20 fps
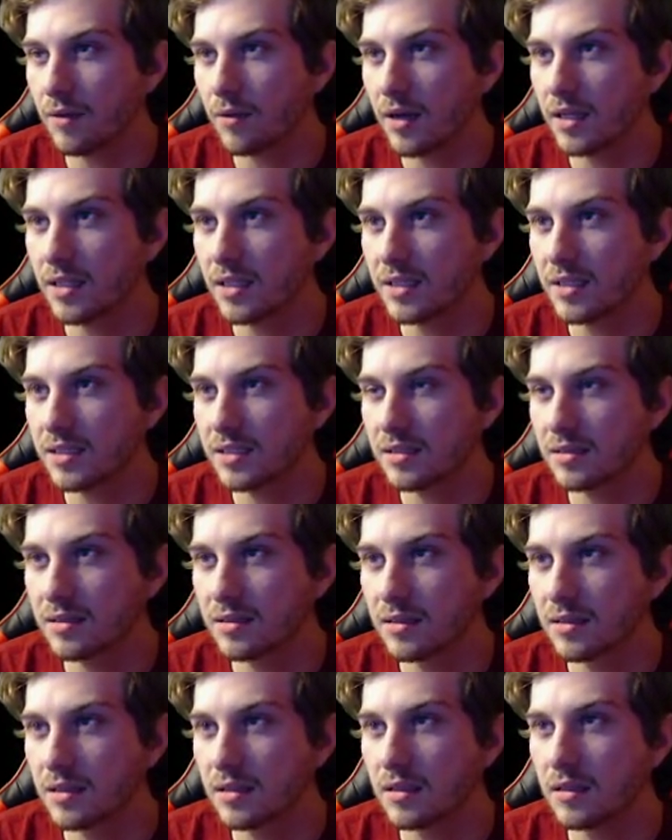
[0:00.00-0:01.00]
right?
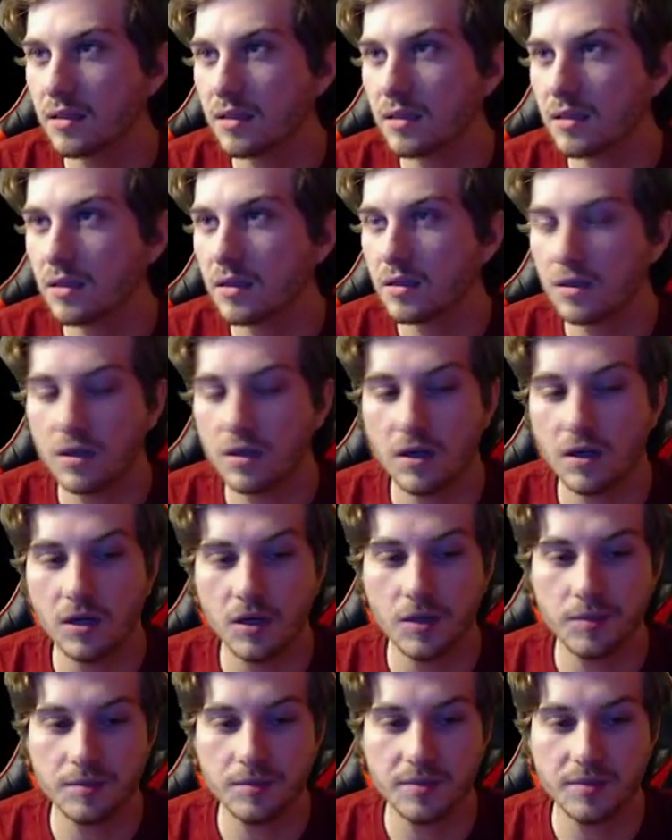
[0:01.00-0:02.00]

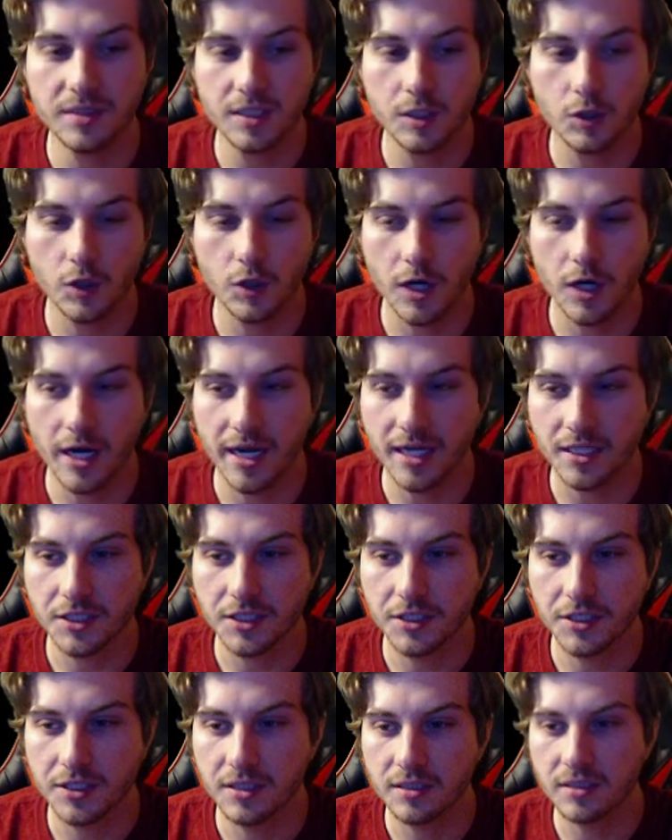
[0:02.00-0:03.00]
Oh, it
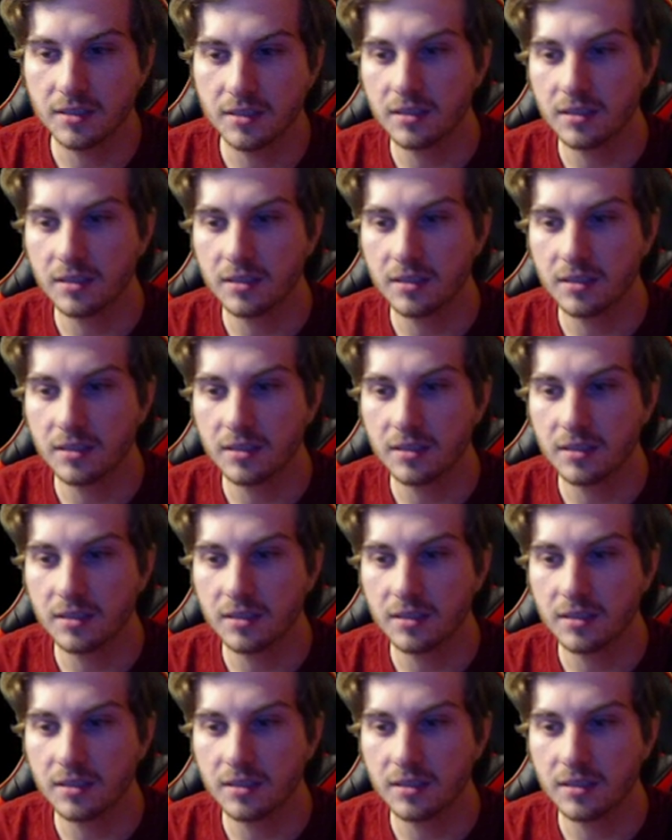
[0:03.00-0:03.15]
crashed.